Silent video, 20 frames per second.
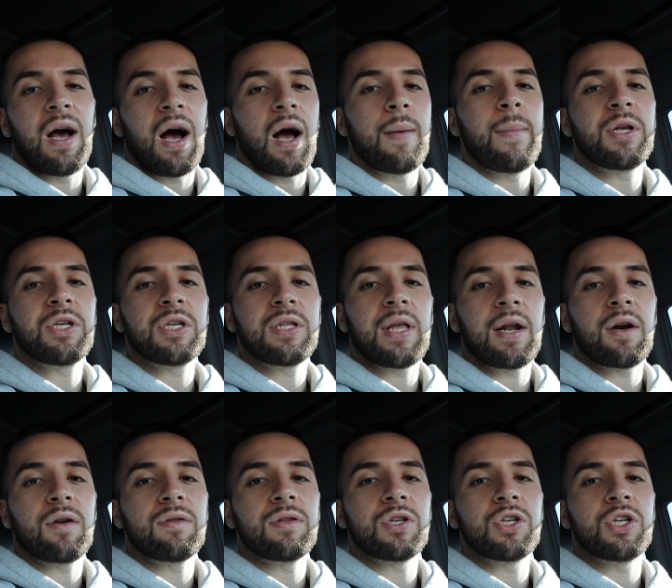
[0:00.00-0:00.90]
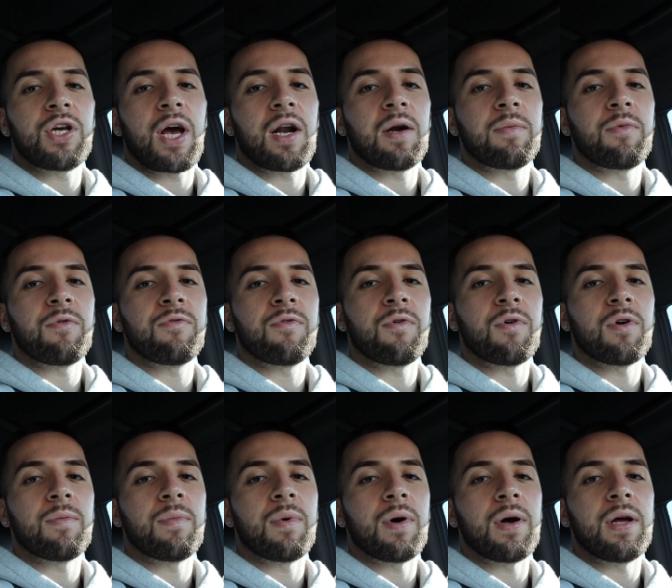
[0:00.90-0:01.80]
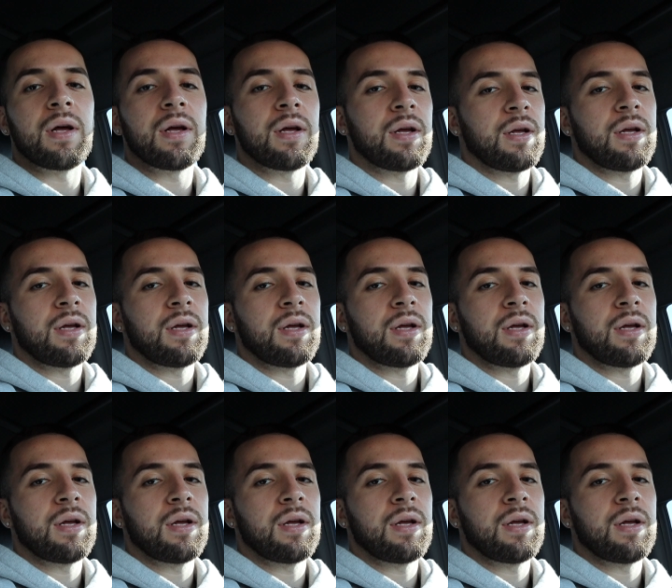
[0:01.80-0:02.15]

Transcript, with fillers: I mentioned that on this channel before, but